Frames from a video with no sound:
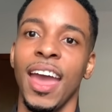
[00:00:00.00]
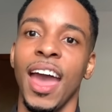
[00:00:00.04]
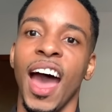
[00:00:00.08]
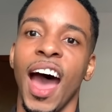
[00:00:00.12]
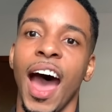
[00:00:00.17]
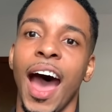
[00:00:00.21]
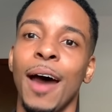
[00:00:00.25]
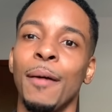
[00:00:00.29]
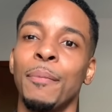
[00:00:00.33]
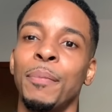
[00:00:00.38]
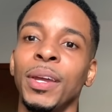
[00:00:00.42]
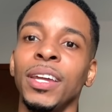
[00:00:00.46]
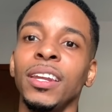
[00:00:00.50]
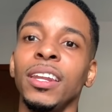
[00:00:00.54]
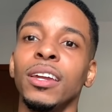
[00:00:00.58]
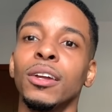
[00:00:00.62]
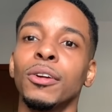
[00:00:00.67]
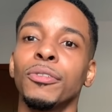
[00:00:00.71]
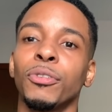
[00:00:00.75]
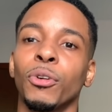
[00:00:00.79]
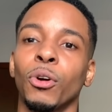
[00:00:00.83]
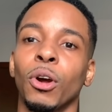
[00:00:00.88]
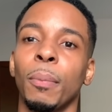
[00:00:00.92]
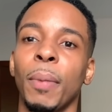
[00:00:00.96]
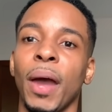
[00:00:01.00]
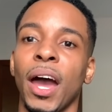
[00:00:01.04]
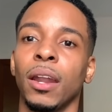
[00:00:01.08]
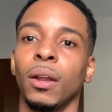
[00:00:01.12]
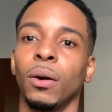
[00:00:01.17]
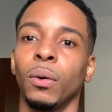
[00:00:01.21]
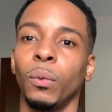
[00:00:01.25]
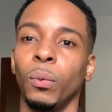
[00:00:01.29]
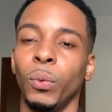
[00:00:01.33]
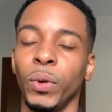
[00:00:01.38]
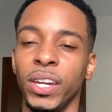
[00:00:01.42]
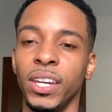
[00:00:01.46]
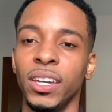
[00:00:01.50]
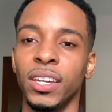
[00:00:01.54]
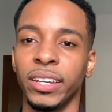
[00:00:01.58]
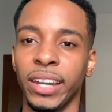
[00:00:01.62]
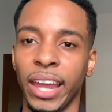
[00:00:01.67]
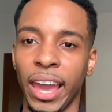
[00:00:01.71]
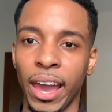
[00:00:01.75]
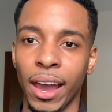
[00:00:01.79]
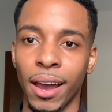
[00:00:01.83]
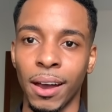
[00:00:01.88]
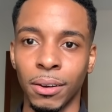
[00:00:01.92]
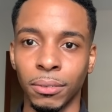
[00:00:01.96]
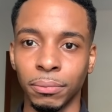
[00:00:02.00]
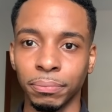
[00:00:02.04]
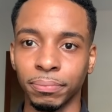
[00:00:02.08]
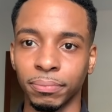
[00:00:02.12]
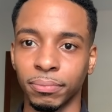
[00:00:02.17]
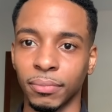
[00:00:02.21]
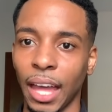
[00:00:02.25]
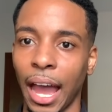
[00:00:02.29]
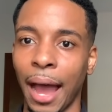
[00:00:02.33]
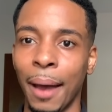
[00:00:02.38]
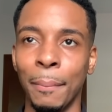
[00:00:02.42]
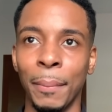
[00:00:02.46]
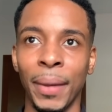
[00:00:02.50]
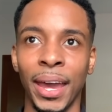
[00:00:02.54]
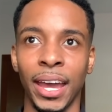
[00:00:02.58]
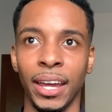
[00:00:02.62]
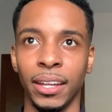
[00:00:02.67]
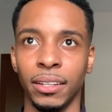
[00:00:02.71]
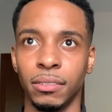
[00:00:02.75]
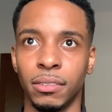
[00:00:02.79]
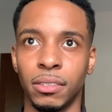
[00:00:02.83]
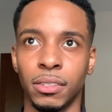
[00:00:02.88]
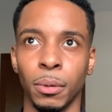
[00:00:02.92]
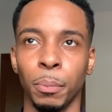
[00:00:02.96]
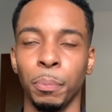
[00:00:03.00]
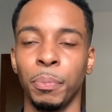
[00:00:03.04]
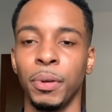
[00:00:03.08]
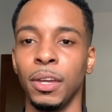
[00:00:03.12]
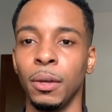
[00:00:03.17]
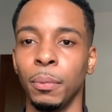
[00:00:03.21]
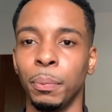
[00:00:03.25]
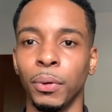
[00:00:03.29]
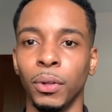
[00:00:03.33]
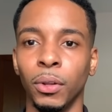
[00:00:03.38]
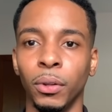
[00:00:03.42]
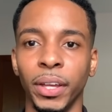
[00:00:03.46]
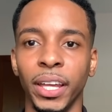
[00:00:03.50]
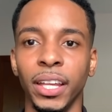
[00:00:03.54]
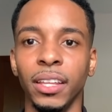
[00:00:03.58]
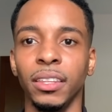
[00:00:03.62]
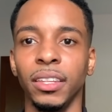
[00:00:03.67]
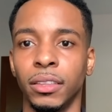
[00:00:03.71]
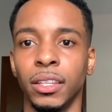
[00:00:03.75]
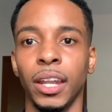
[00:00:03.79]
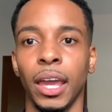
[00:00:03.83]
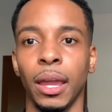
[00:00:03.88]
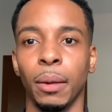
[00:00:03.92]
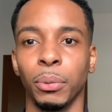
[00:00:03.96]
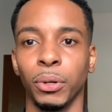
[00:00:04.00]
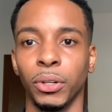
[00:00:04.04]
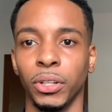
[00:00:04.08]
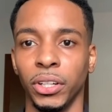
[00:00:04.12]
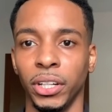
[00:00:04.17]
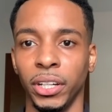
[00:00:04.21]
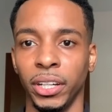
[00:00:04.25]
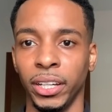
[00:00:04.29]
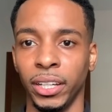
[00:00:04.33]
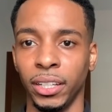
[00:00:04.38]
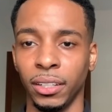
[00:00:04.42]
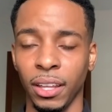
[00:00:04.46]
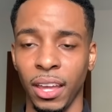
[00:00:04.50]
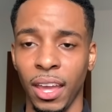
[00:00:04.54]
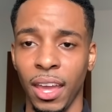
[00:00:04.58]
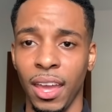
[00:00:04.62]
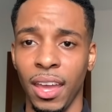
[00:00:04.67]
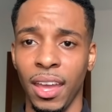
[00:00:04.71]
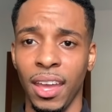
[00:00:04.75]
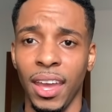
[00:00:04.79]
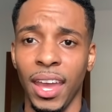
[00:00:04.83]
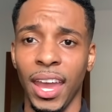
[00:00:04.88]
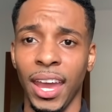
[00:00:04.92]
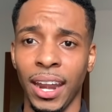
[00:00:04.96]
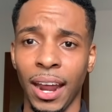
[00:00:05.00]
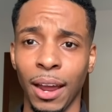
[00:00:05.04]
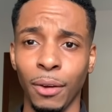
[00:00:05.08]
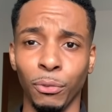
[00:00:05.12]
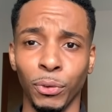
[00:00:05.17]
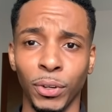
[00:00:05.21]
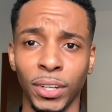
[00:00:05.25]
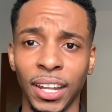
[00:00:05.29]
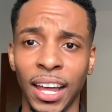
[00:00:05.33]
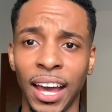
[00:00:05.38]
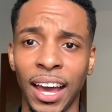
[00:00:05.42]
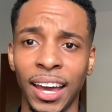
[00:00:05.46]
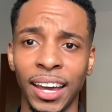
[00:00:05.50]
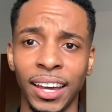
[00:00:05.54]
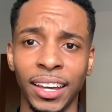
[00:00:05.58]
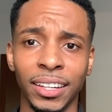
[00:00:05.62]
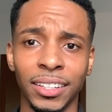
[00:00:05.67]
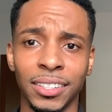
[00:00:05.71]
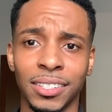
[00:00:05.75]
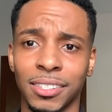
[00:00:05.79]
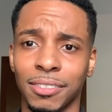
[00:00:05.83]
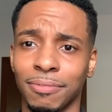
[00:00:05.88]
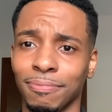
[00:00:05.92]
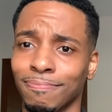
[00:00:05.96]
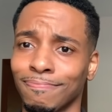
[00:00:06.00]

I've been here for about a week now. I met some people in the neighborhood and I realized